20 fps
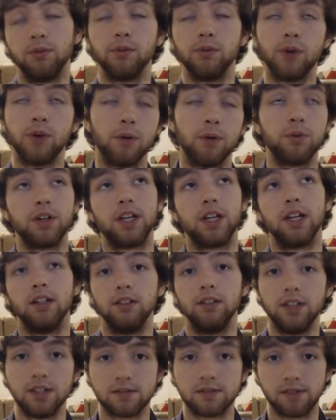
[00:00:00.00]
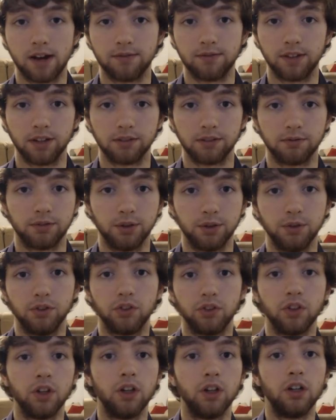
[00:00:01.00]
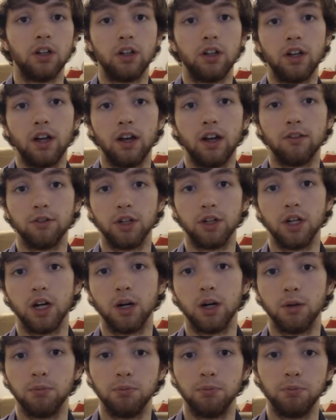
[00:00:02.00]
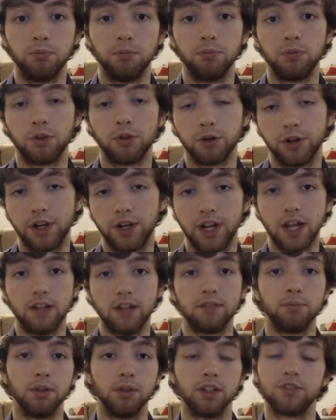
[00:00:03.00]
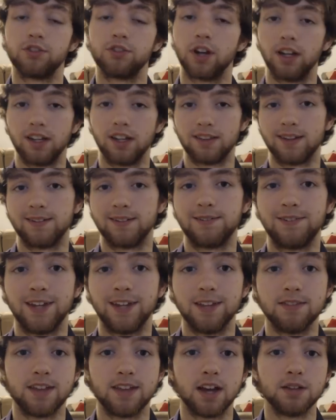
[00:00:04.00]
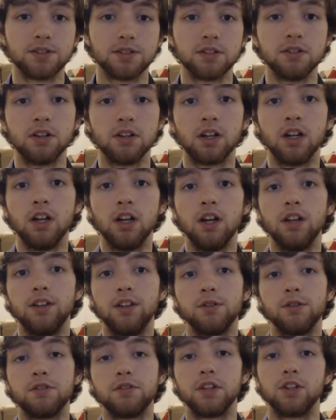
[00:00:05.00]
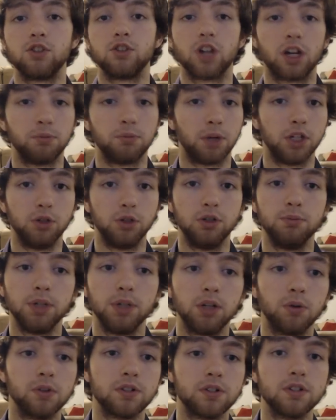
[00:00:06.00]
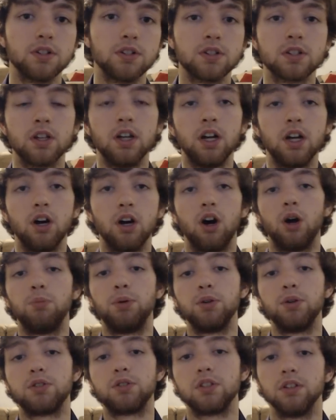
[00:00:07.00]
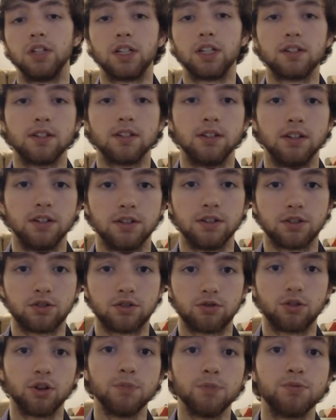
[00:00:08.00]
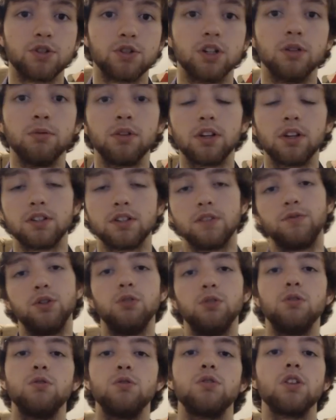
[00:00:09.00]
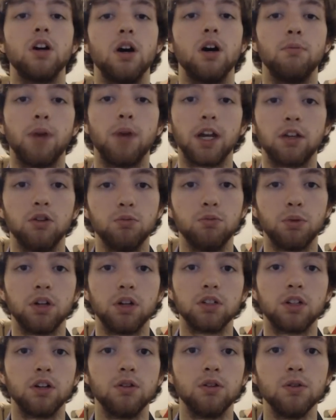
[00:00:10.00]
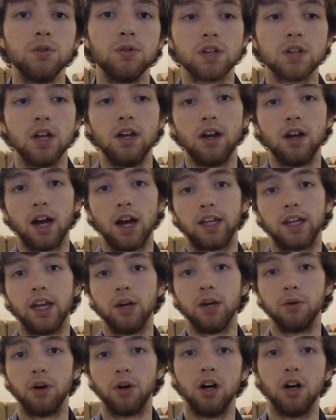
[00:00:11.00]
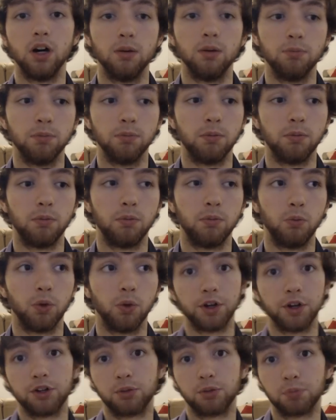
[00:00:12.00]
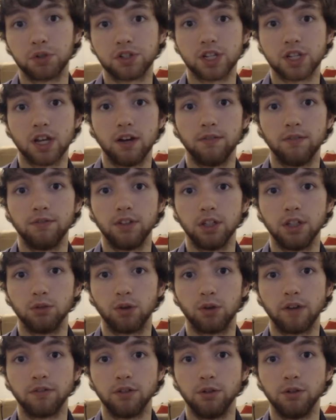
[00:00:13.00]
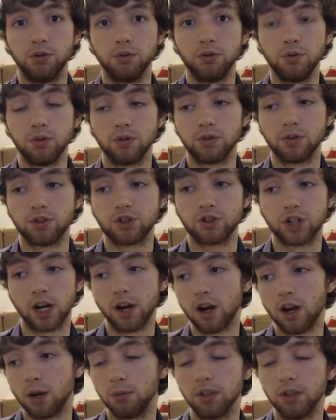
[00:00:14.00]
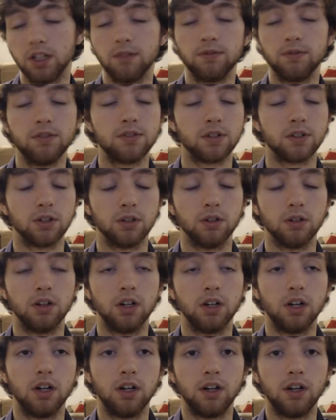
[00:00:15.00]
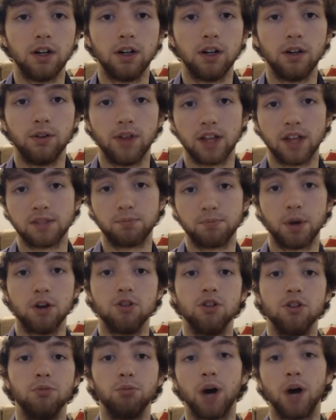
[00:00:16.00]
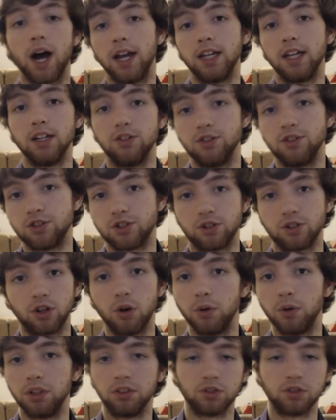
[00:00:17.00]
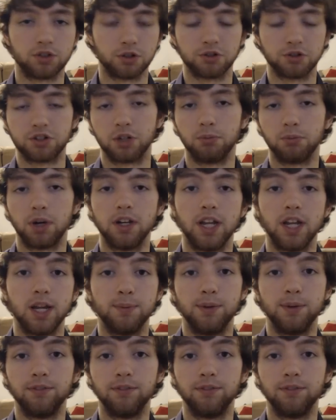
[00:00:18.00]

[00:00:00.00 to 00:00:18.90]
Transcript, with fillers: well, I want to get at least five thousand views every um, thirty days, but let's try to get that to ten thousand. The other thing, check out my Udemy courses. I'll post the links in the description, because if you use uh, my coupon codes, I get um, one hundred percent of the revenue share, I believe, so that's better than buying it, just going, searching my